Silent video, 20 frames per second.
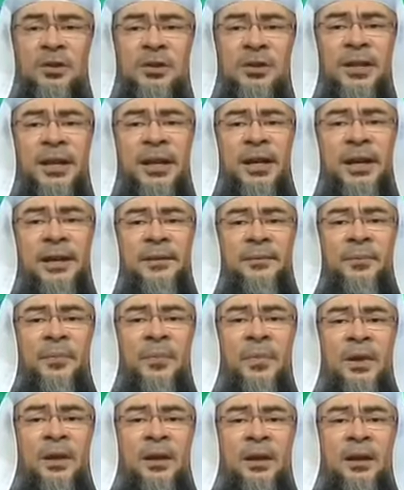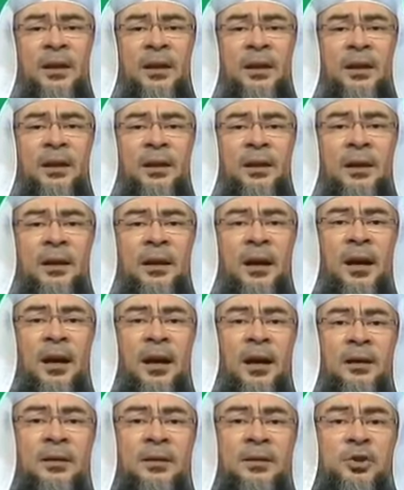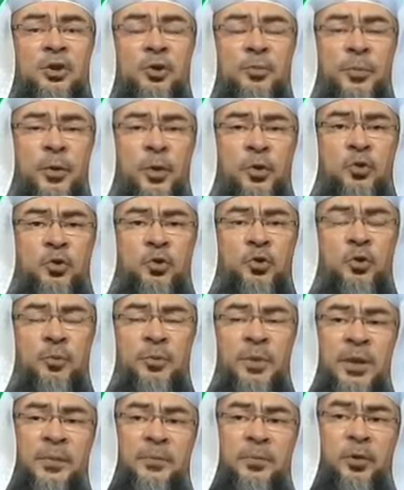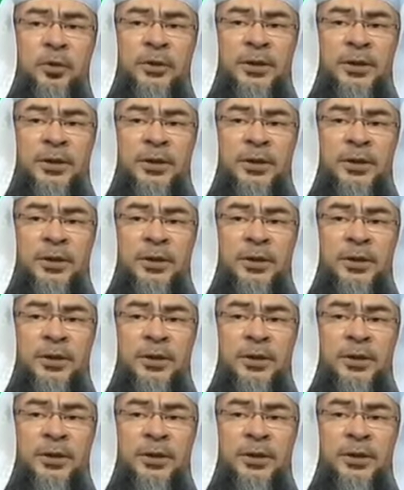Because they are supposed to